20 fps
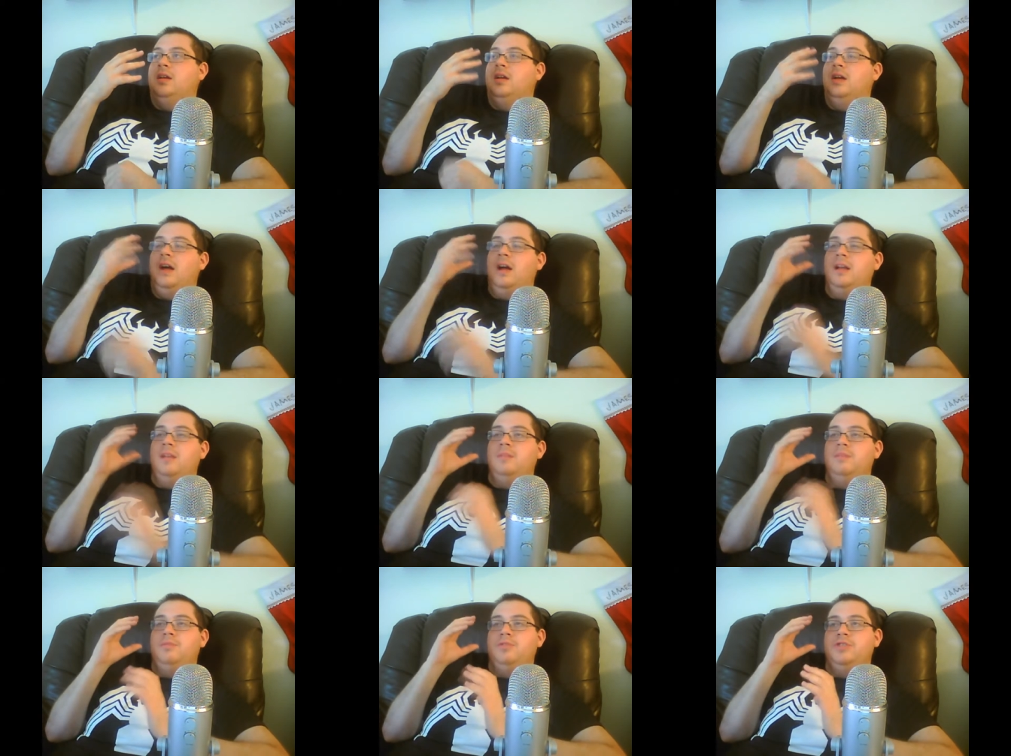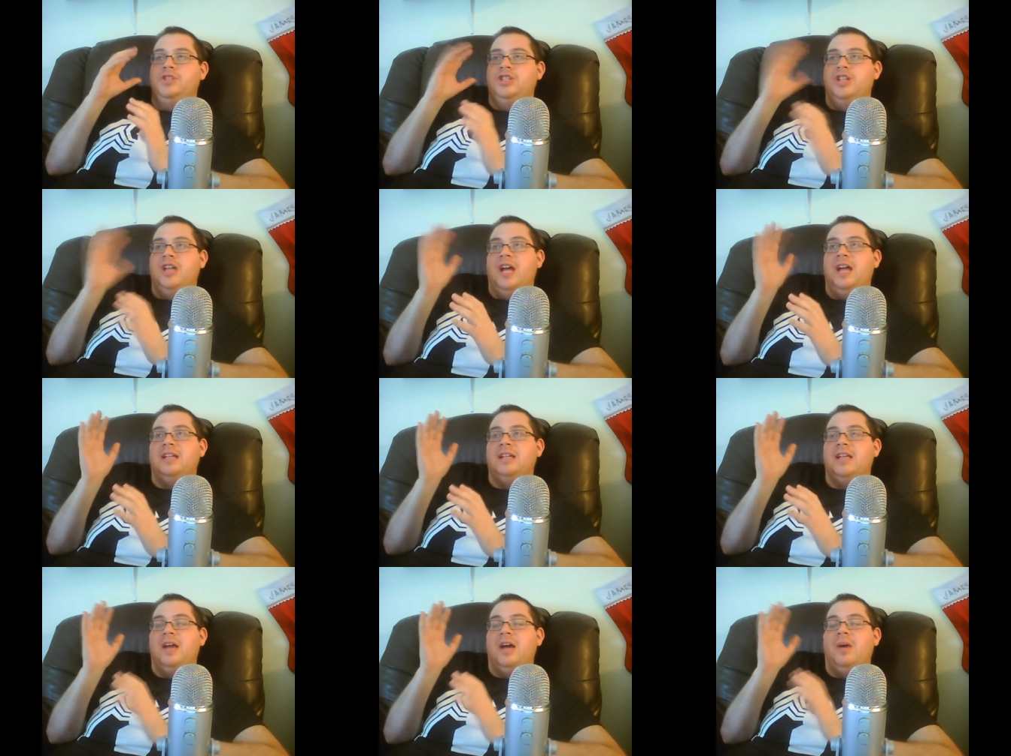kind of
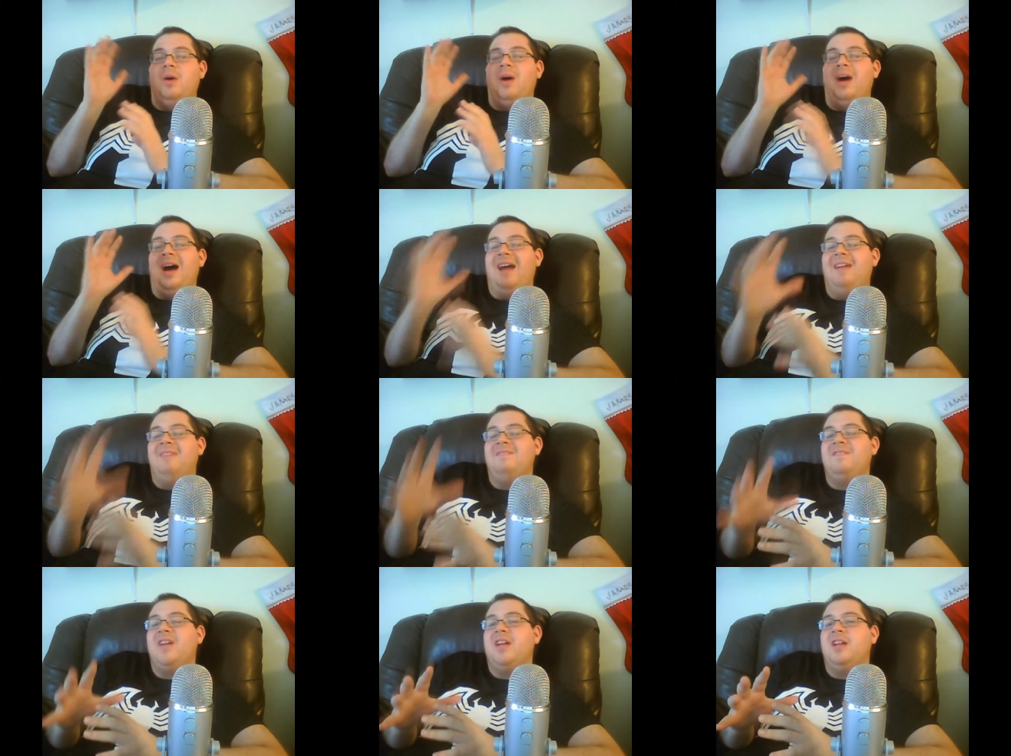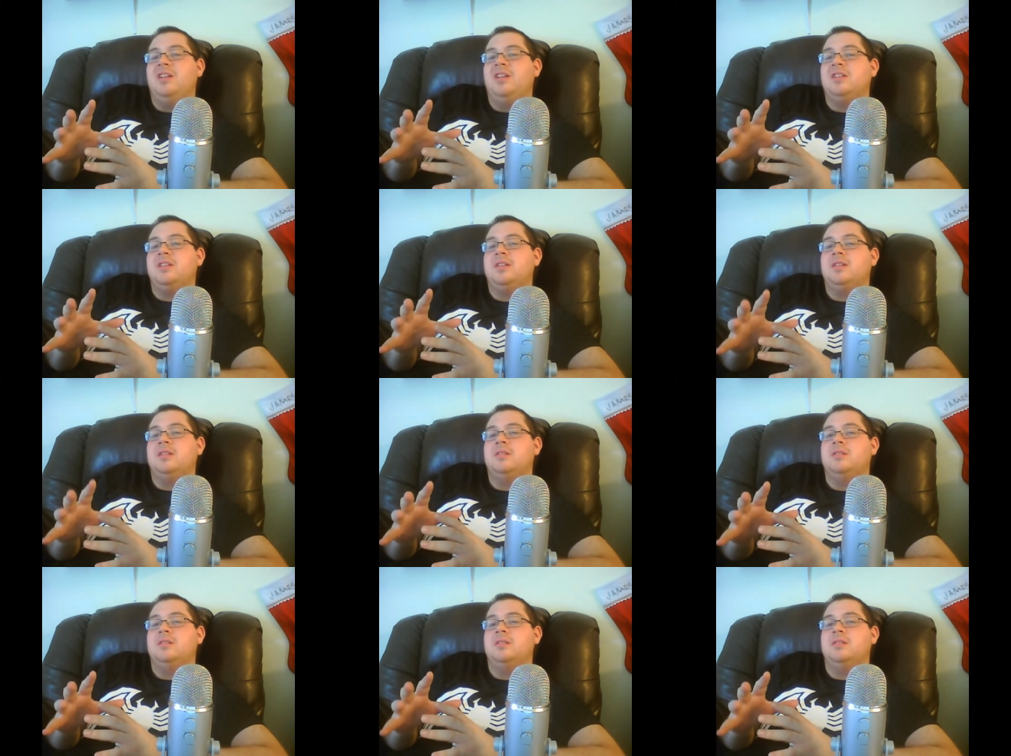project how I felt.